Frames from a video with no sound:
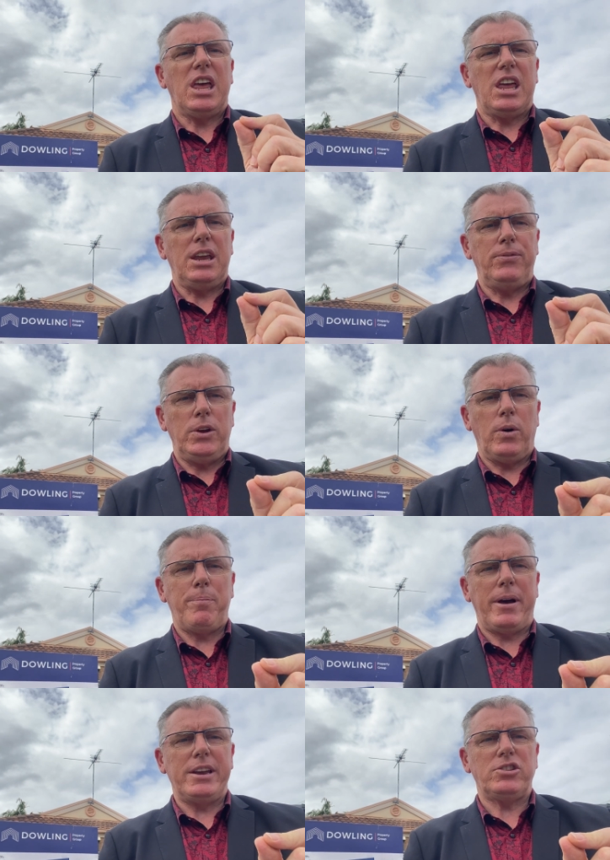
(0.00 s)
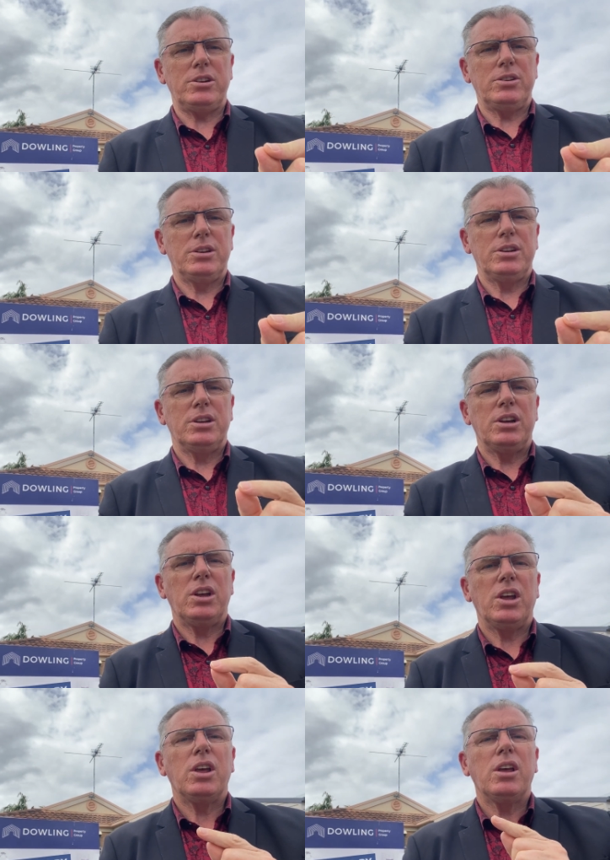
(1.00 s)
If you are patient,
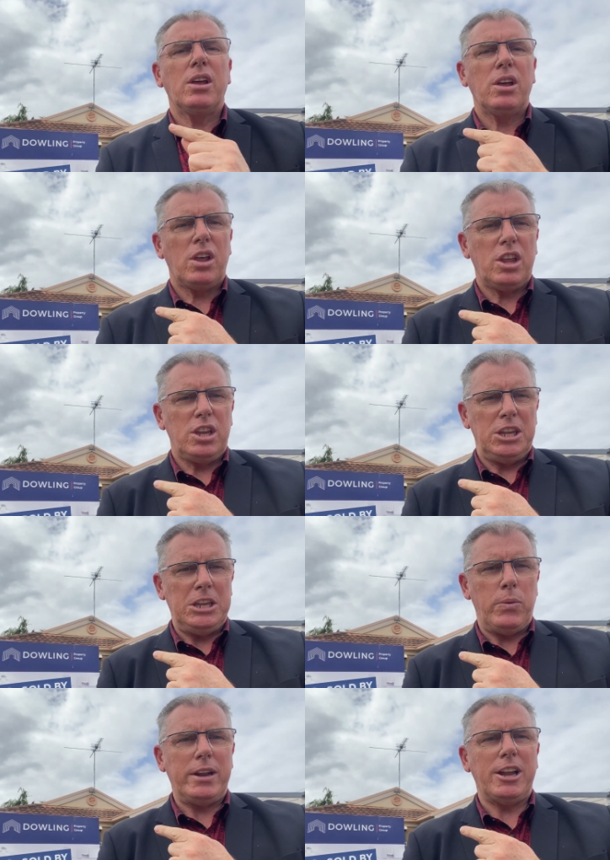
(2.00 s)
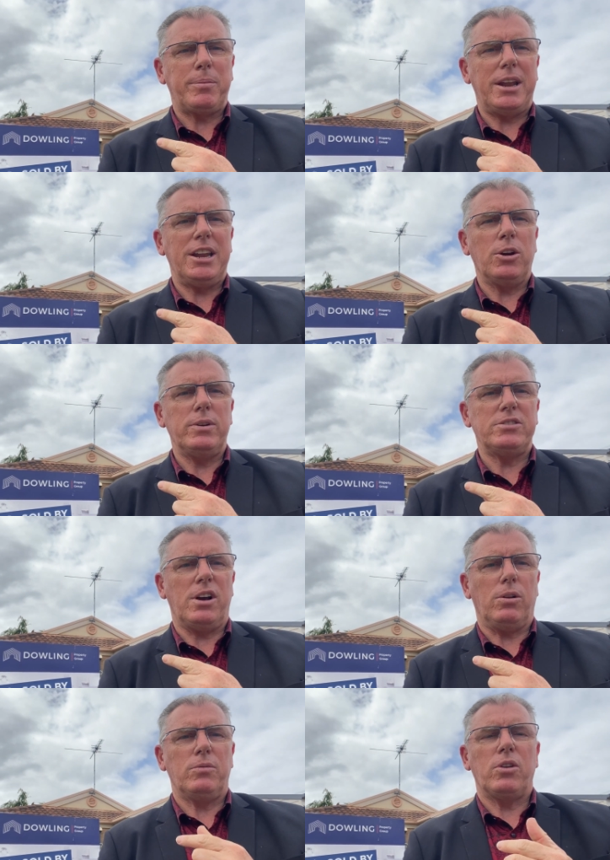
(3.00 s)
you end up getting a
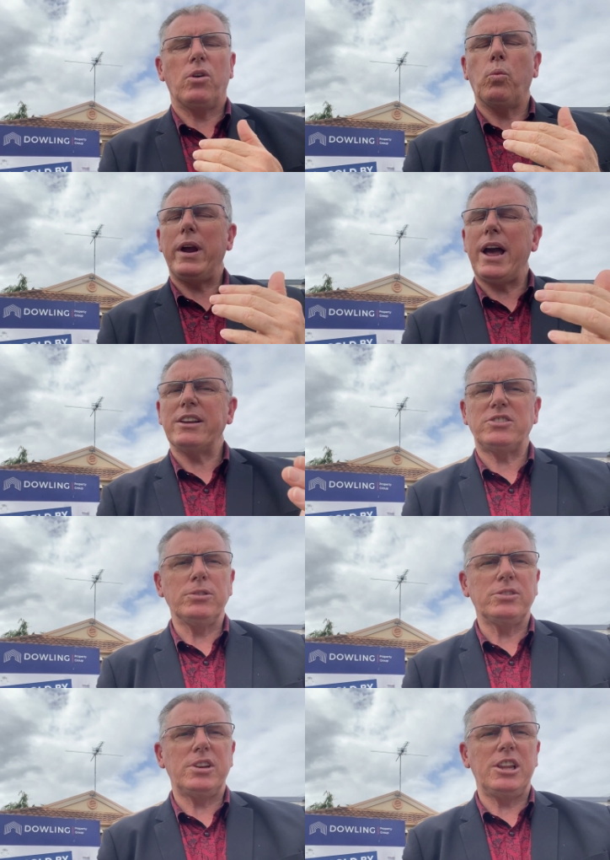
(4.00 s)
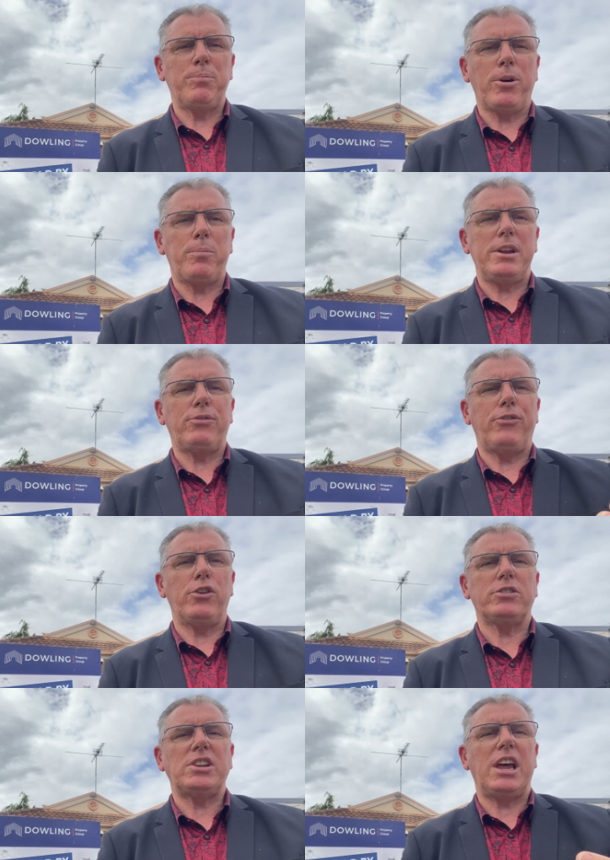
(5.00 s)
result. We are still selling properties
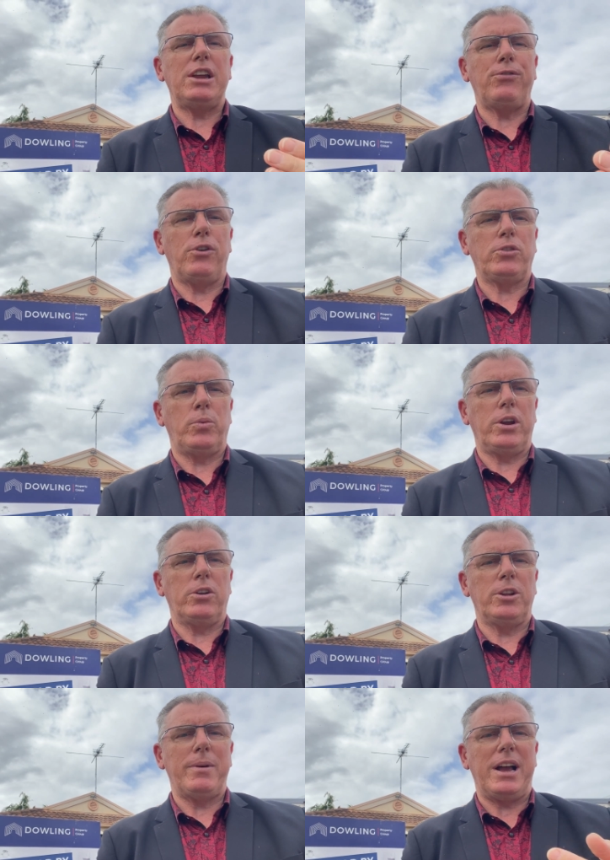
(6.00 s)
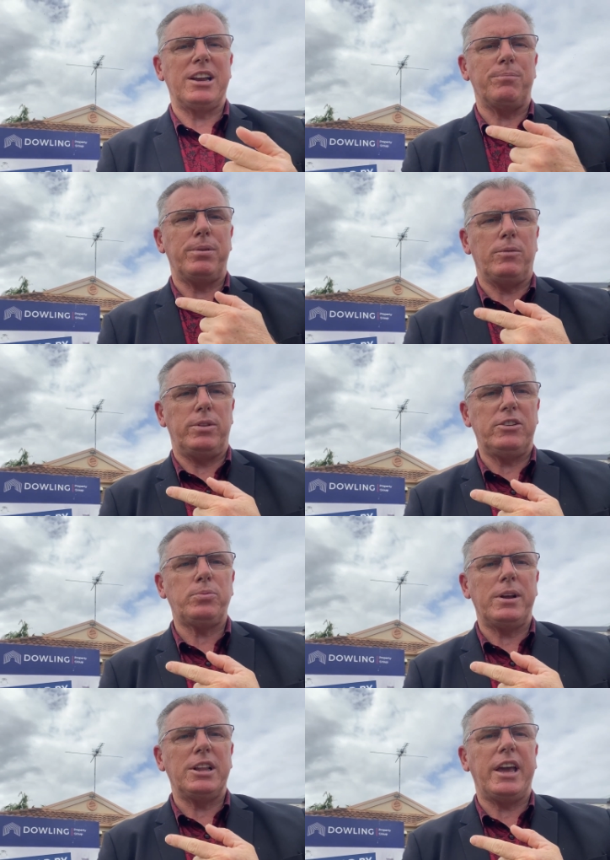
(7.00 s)
first day, first week on the market, but this
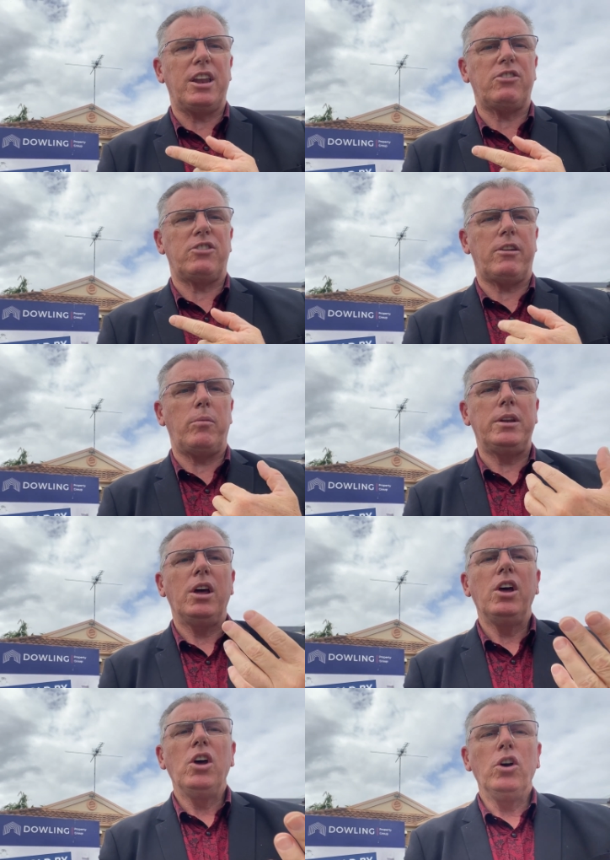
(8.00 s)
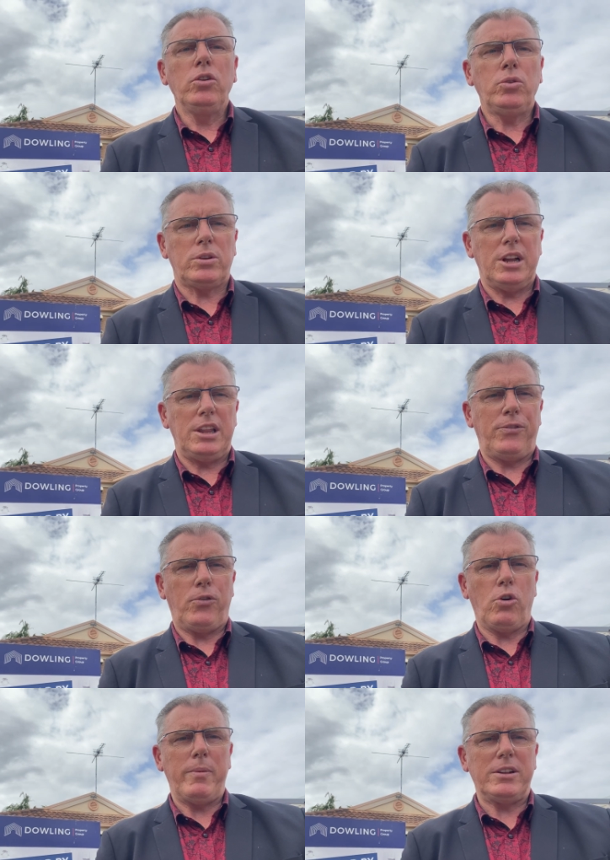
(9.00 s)
one, ladies and gentlemen, took nearly
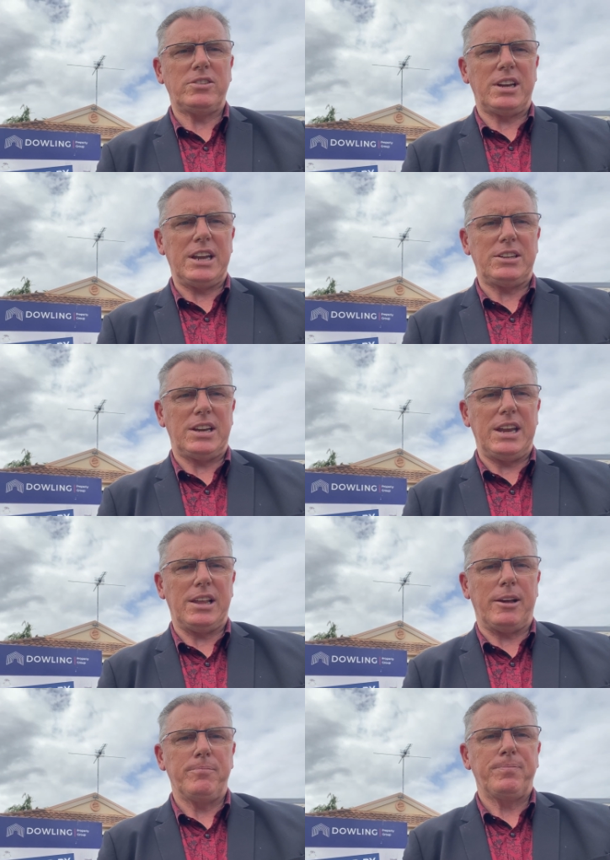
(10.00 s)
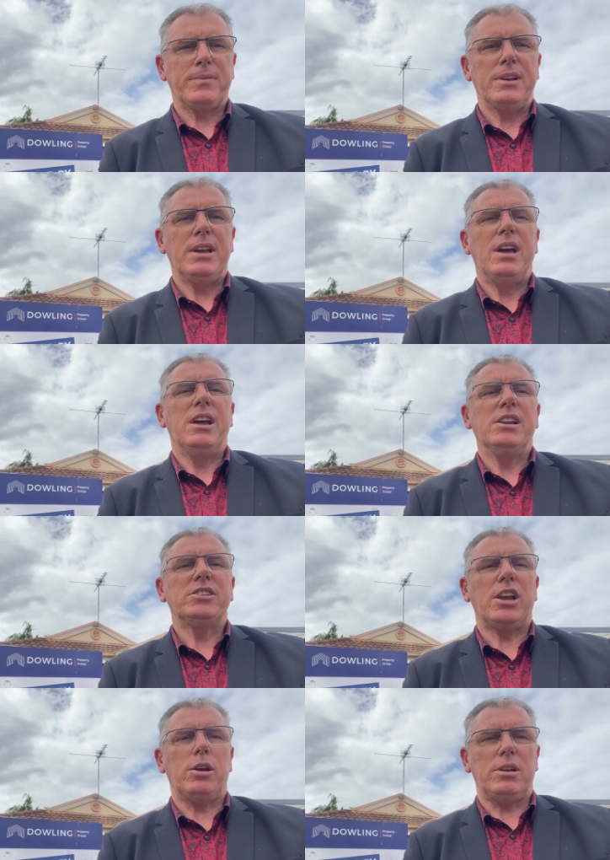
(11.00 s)
four months to get together.
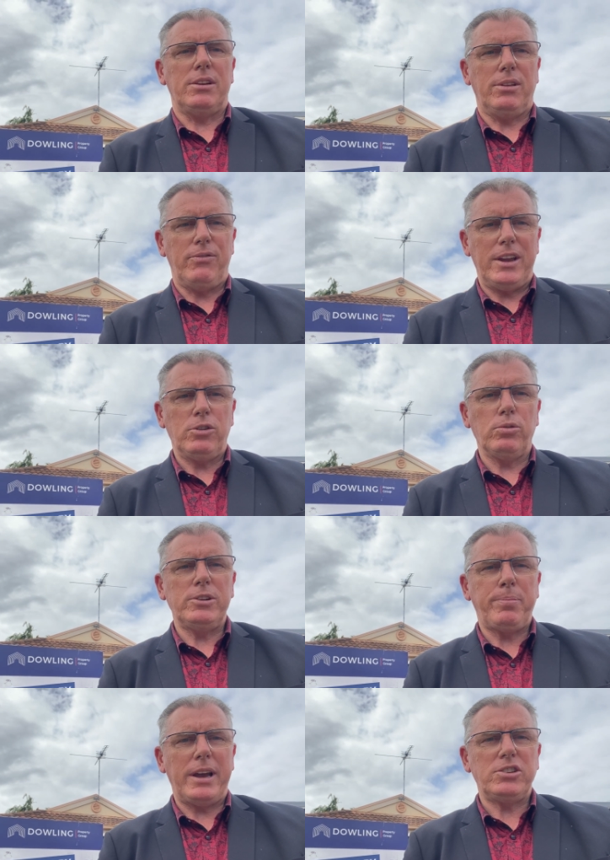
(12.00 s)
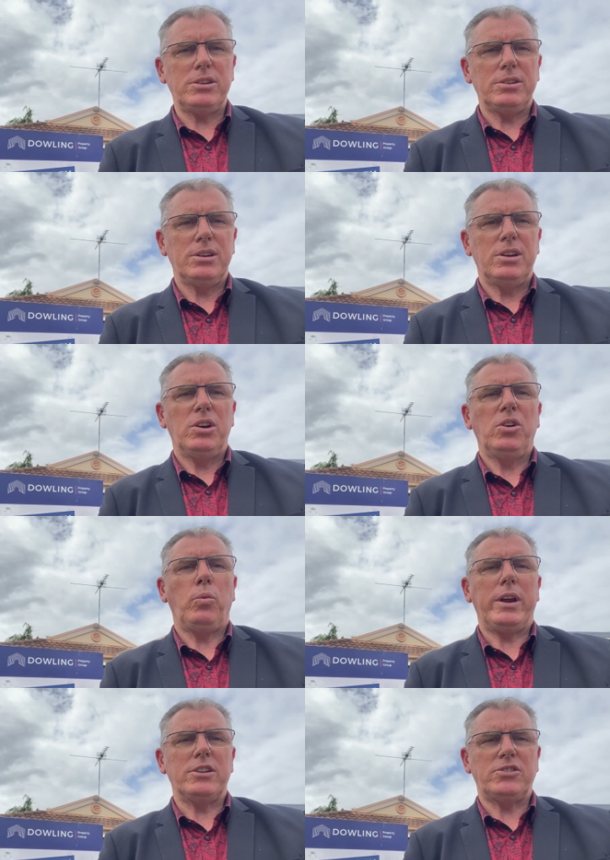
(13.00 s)
So if the vendor is patient,
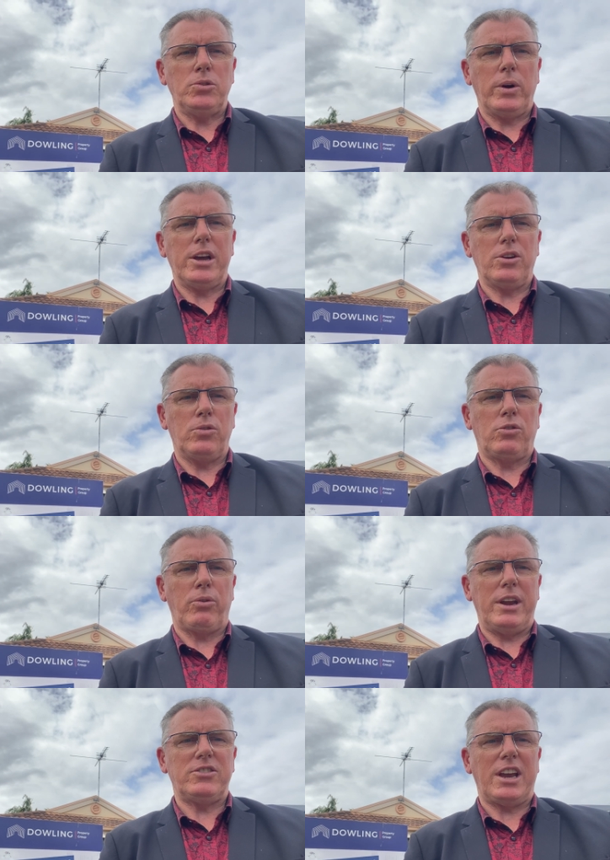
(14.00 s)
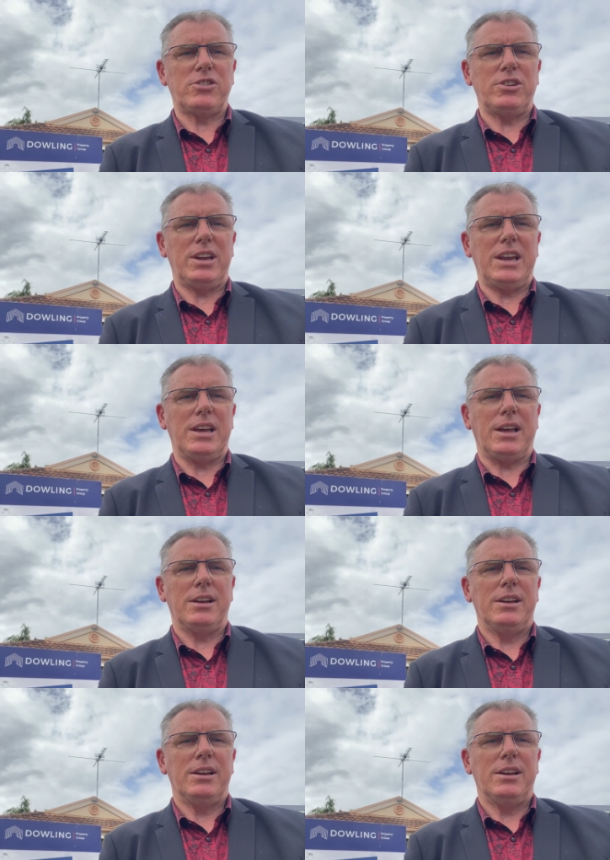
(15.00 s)
we can still get a good transaction together.